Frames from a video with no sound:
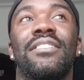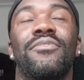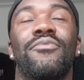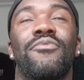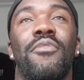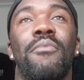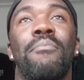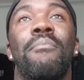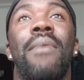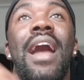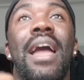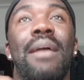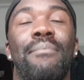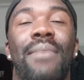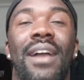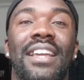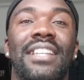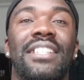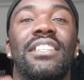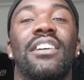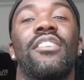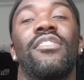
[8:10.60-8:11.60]
remind
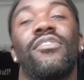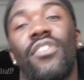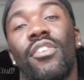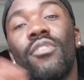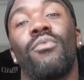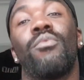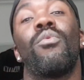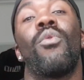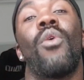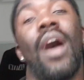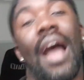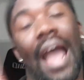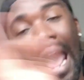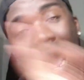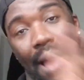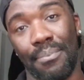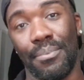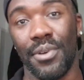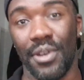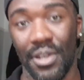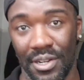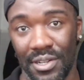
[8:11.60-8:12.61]
myself of what
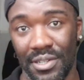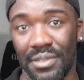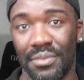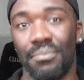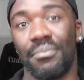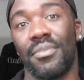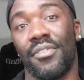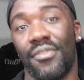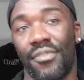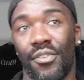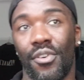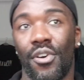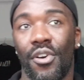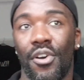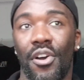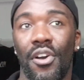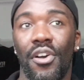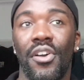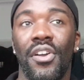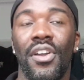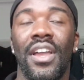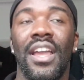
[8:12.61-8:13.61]
happened
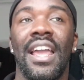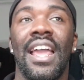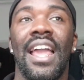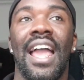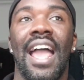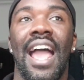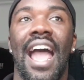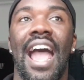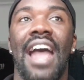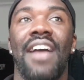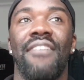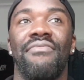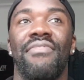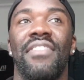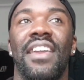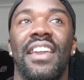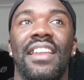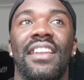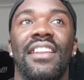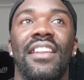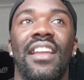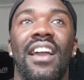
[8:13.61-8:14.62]
before, and
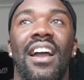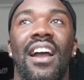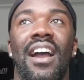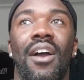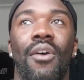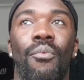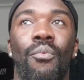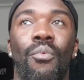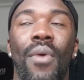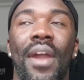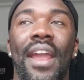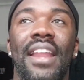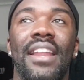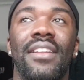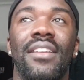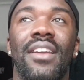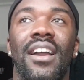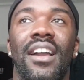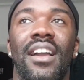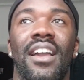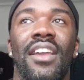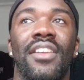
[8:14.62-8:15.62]
then
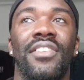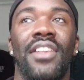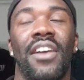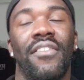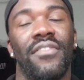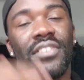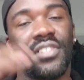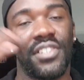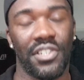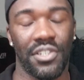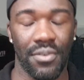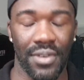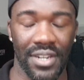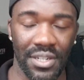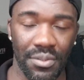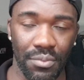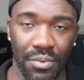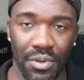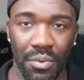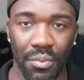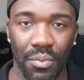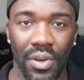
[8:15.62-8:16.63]
when another
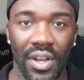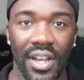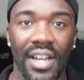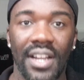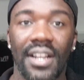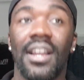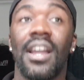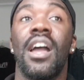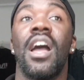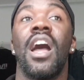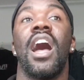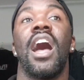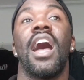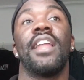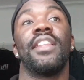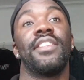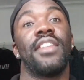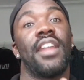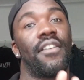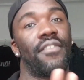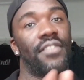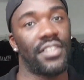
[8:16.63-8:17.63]
situation wouldn't work,
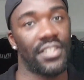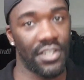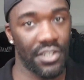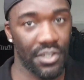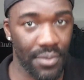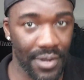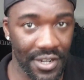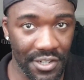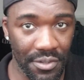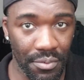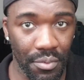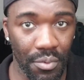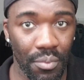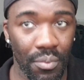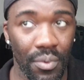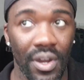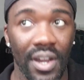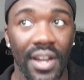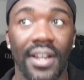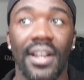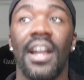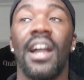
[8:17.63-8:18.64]
another situation wouldn't
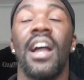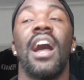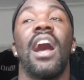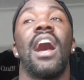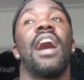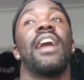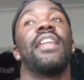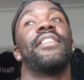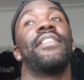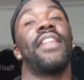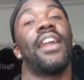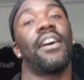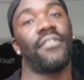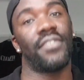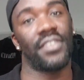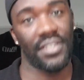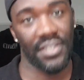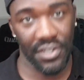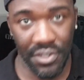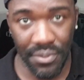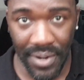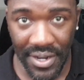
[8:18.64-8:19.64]
work, another
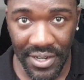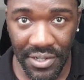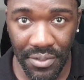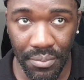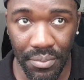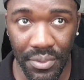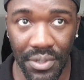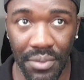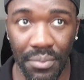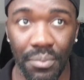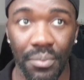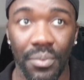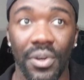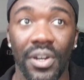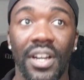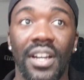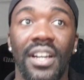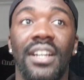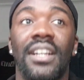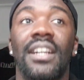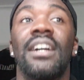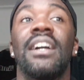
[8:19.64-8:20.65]
situation wouldn't
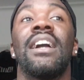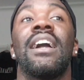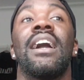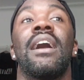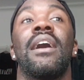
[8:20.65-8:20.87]
work,